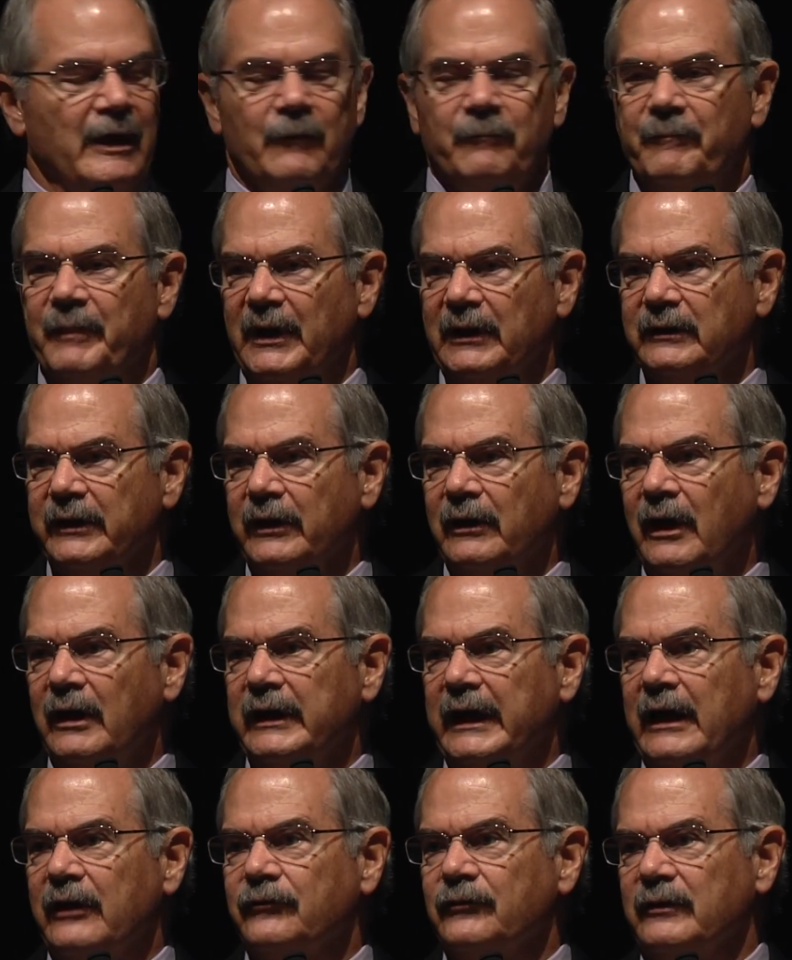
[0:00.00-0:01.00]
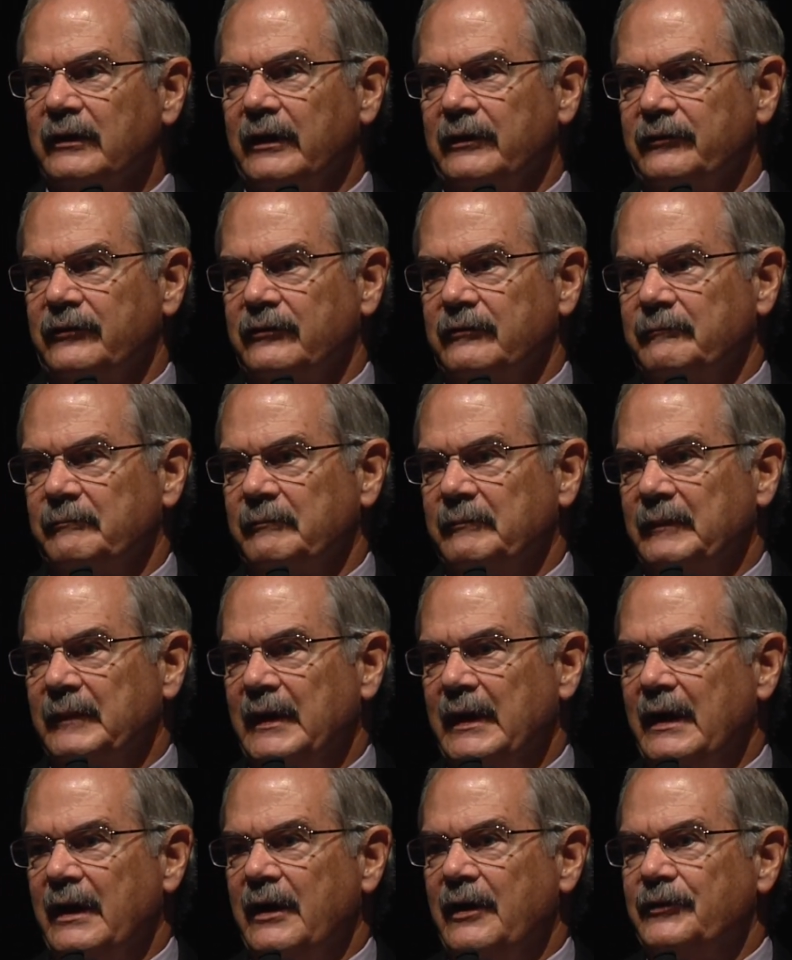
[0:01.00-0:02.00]
Building on Excellence
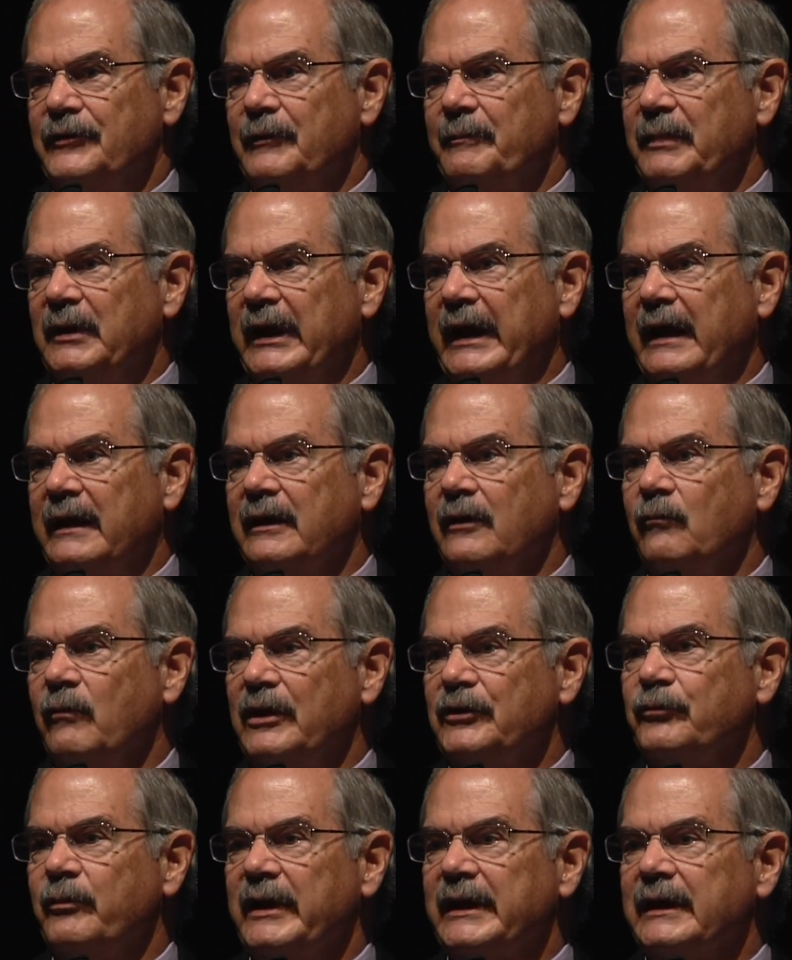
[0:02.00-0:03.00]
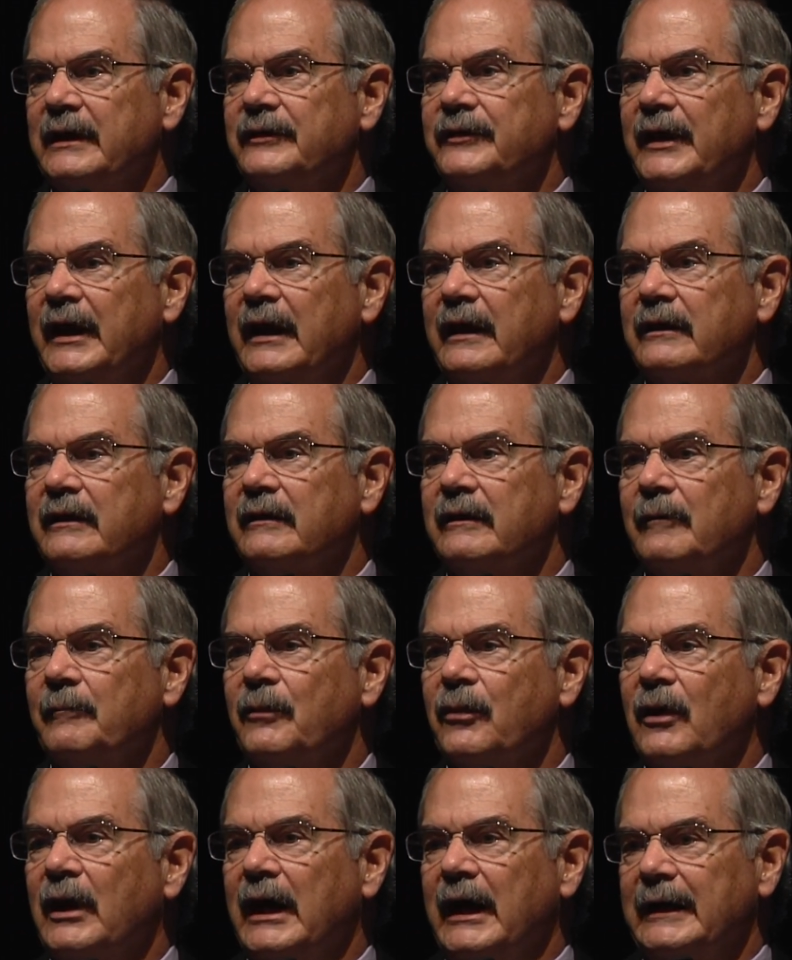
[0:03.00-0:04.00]
is a plan in which we can take
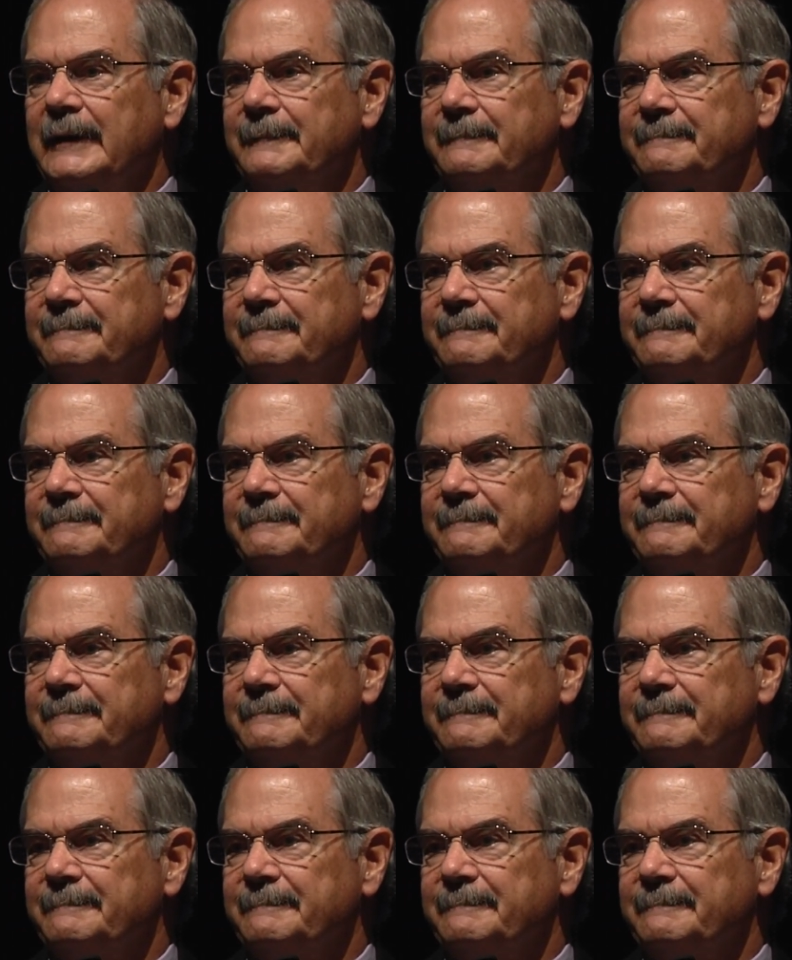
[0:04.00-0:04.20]
pride,